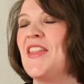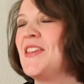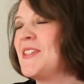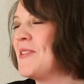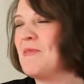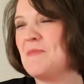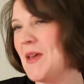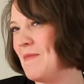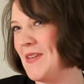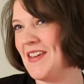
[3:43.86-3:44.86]
This little
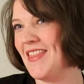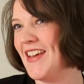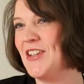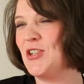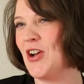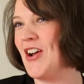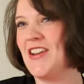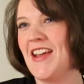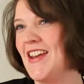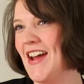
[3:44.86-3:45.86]
baby that
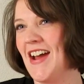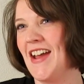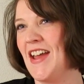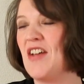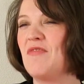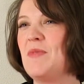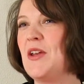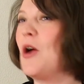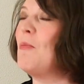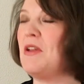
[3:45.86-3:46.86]
John and I have
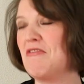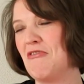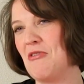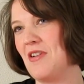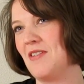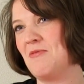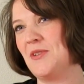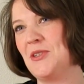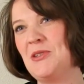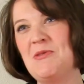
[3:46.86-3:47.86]
been hoping for
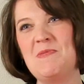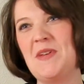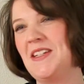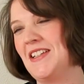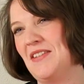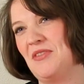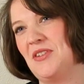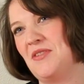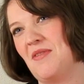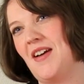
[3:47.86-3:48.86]
will soon be delivered to